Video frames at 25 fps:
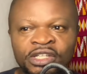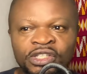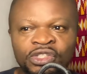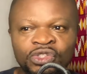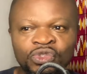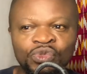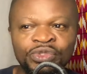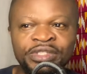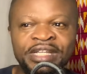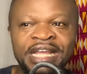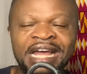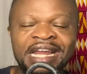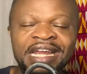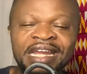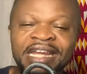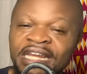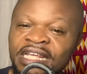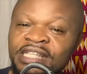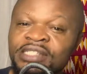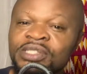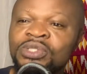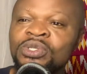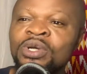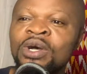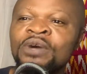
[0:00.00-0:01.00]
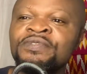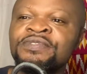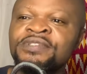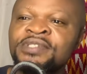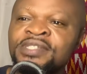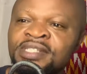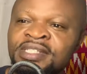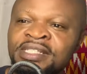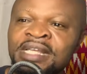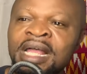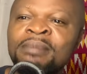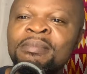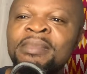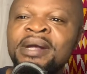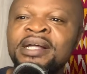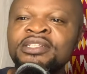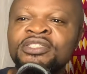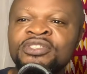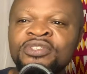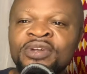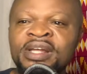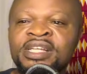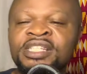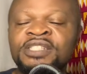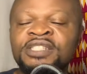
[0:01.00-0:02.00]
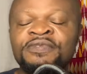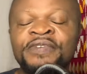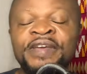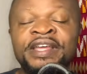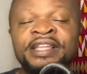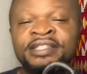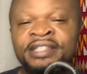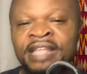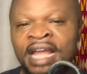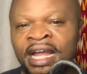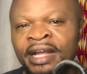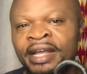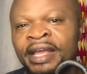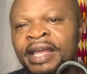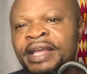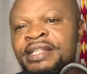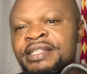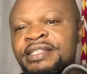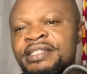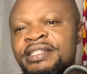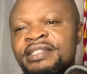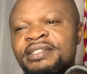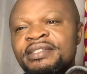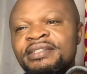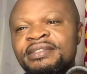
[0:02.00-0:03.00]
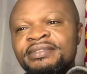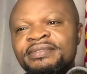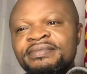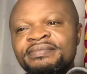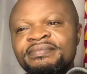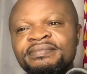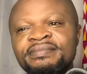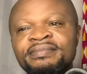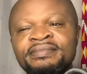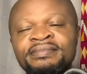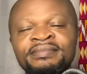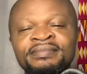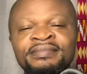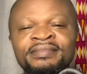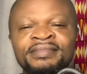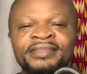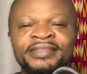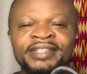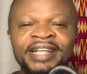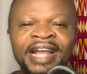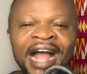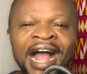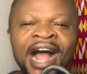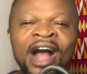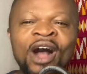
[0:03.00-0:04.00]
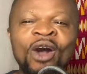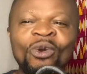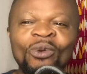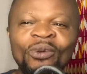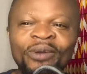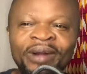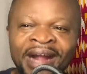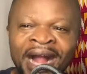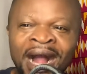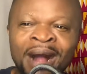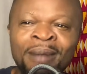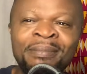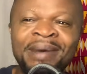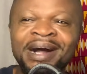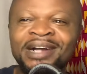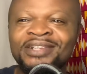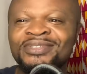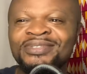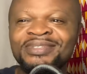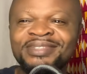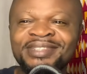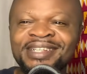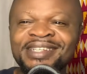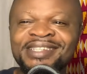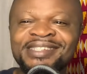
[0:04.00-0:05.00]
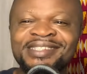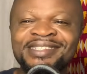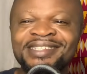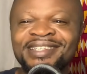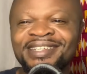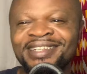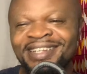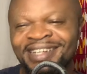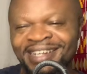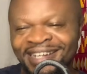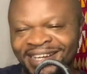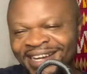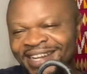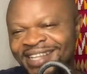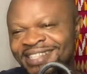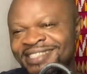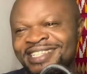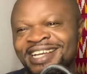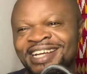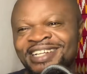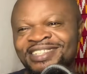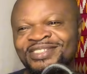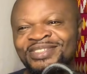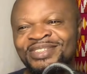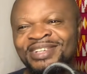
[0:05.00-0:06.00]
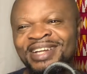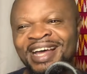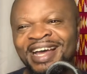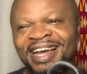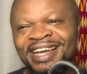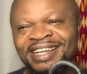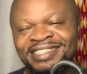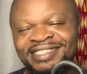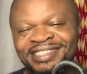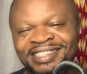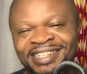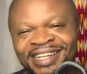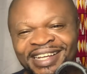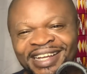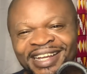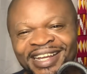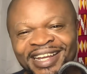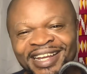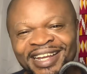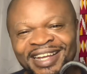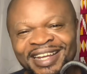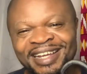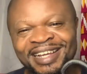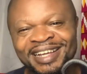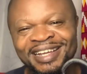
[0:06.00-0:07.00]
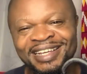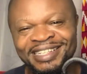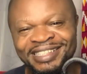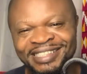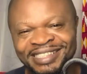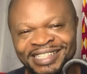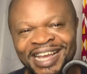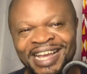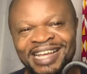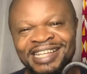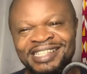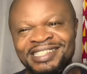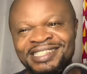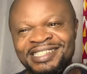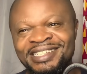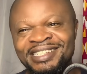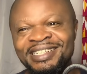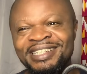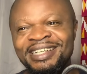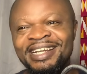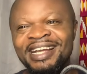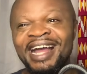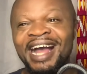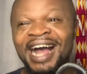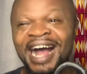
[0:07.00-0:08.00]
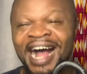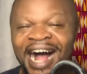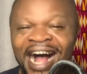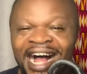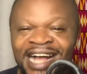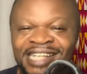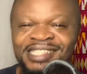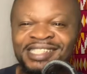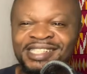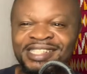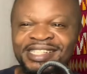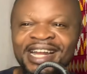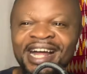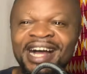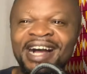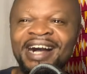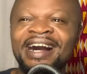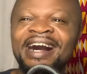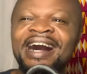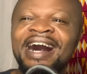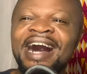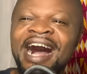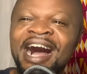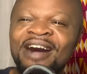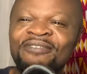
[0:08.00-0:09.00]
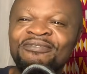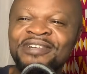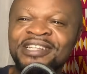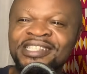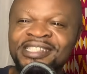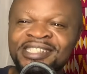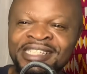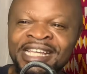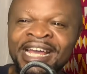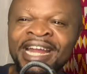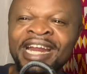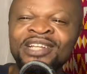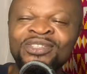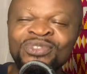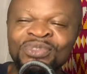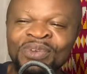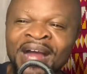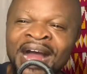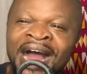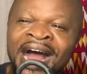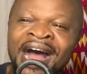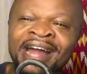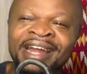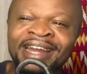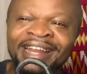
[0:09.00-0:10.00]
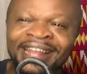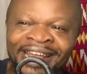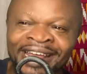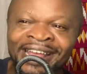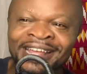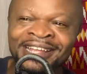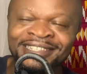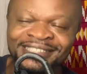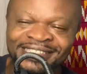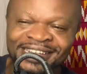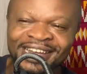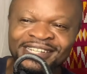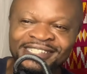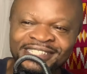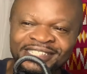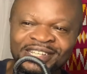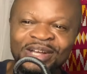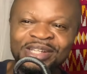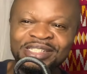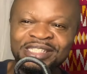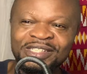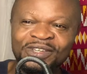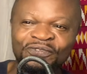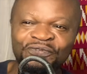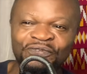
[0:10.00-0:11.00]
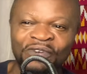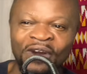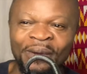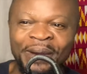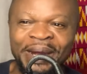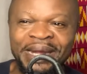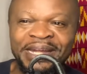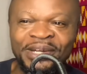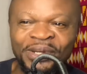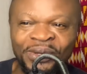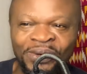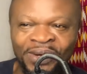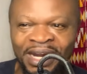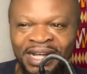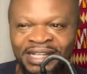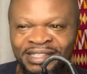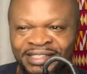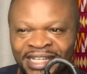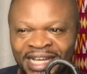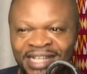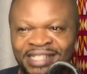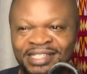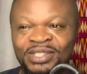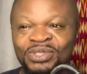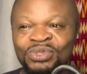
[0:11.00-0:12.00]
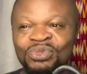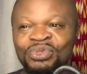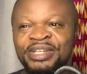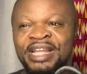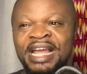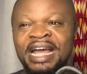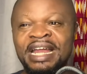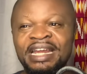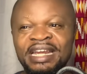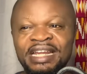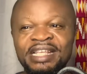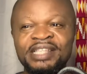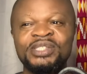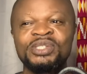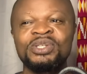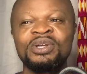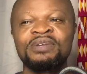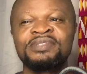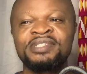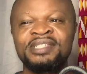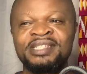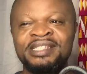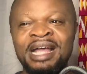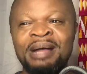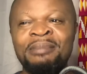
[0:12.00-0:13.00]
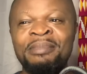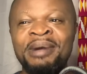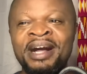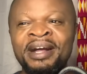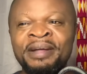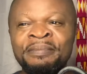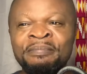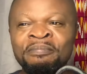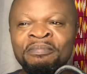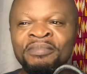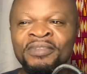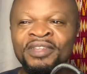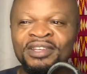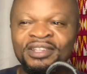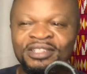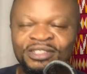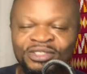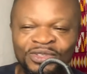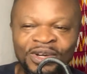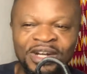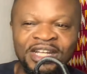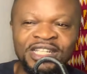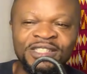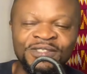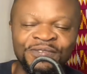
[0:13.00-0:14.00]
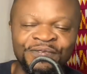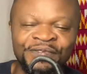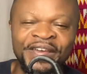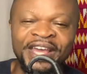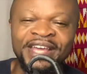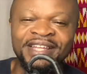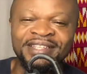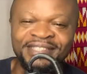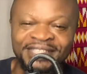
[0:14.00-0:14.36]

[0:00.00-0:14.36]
to their list of summer transfer targets. I'll come back to this later tonight. Yes, Arsenal have decided to add injured Chelsea forward Nicolas Jackson to their list of summer transfer